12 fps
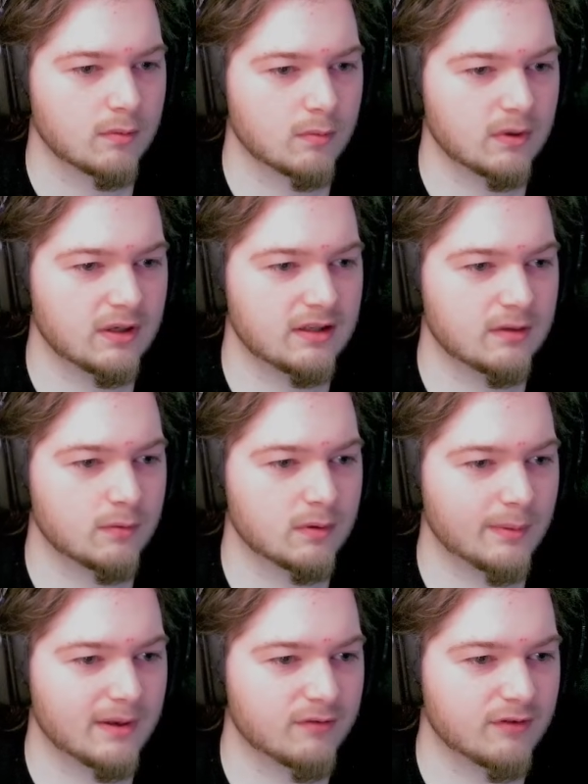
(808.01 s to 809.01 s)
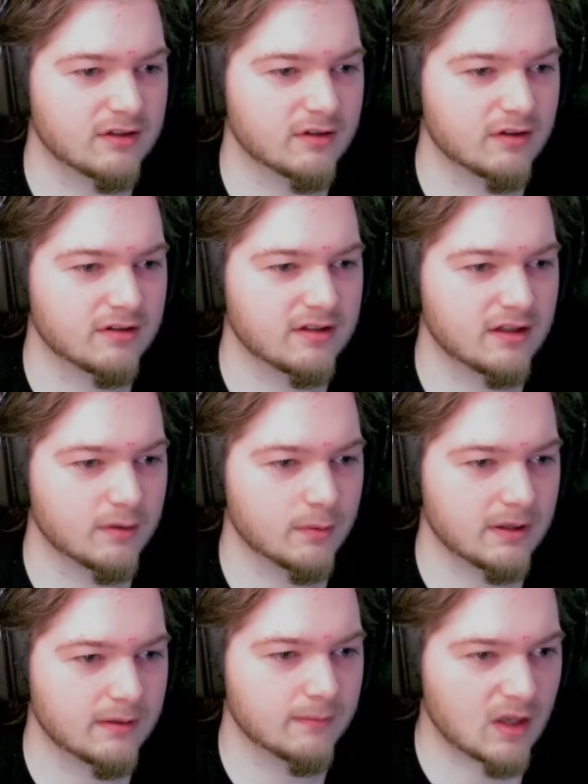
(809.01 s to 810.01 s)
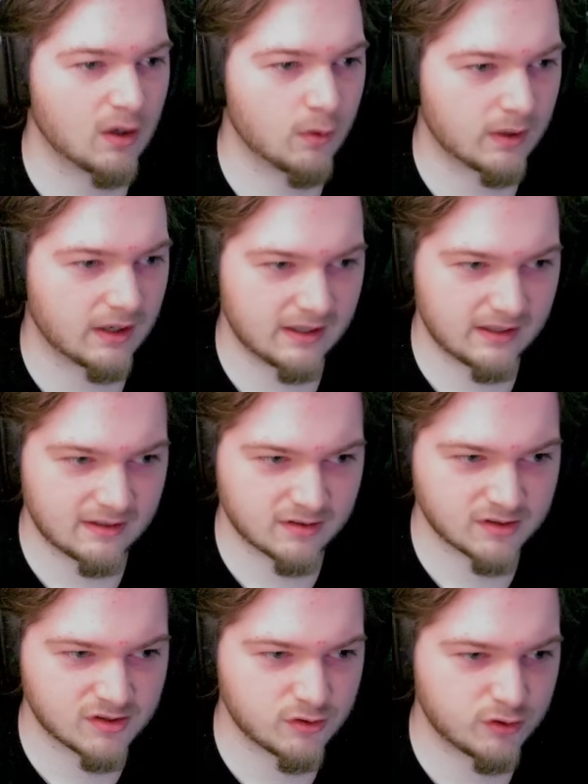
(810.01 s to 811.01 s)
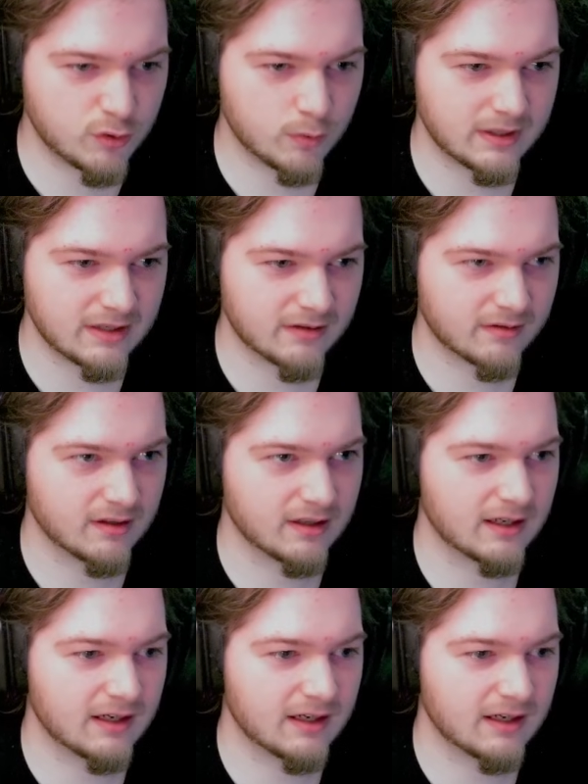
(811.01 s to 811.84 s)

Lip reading: What about if I turn it the other way? Okay, it doesn't do anything.